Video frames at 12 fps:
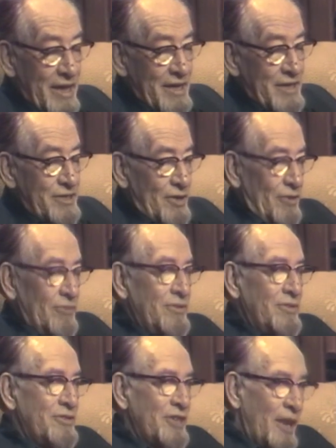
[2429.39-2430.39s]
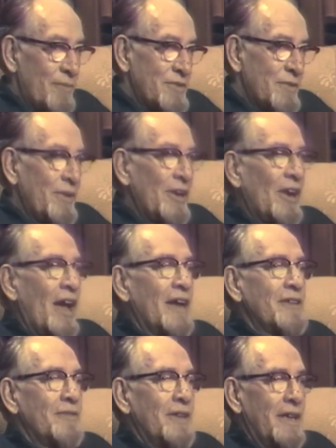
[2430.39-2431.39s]
So you set up some
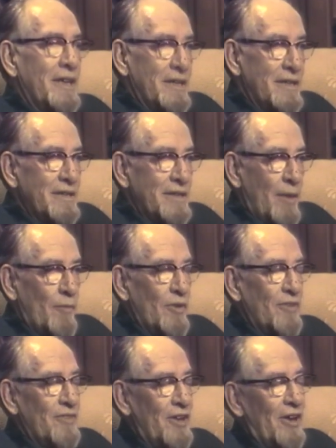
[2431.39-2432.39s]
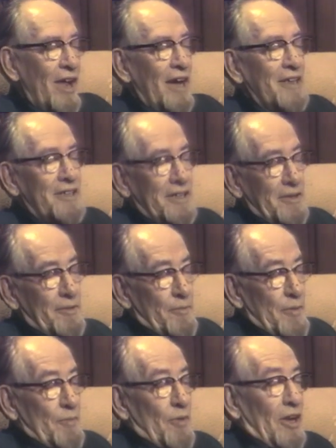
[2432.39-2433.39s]
interlocks. We had a number of interlocks that could
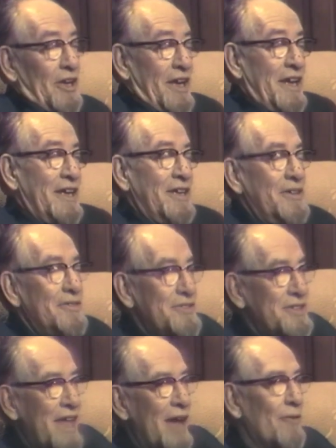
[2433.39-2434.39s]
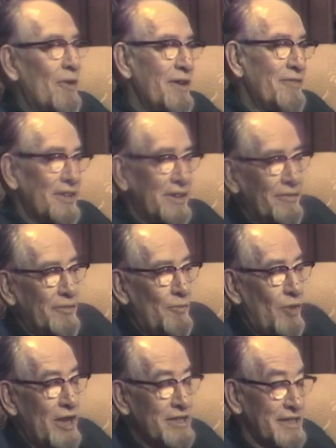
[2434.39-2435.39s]
be plugged in and used that way for different
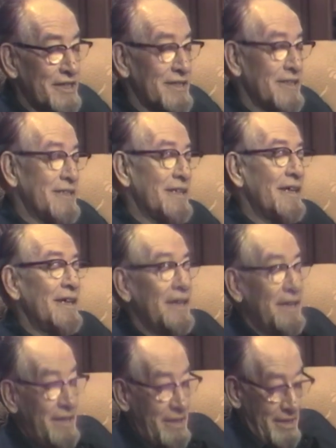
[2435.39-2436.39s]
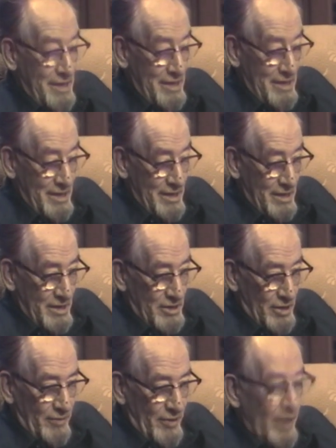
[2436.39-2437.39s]
processes.
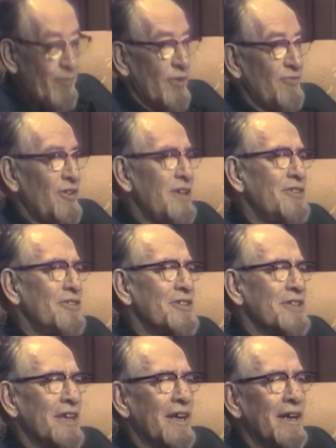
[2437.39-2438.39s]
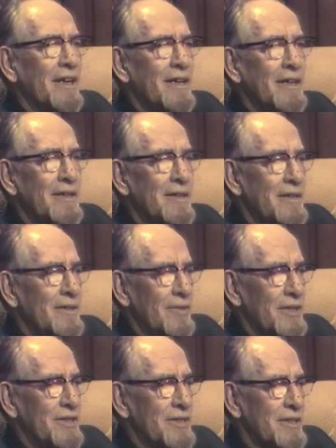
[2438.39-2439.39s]
So there were a number of features there
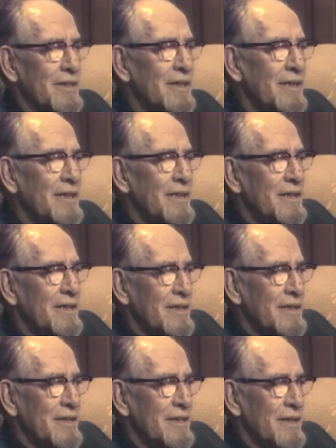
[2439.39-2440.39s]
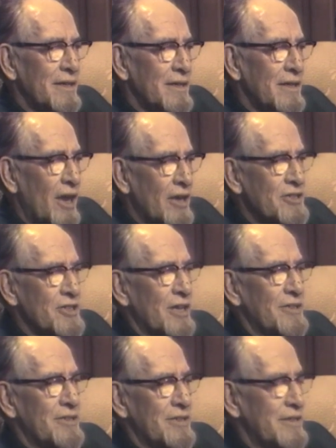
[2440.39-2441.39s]
which are
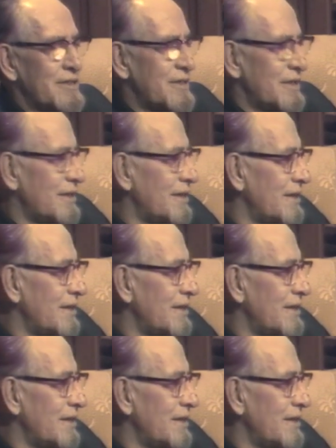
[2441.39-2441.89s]
such that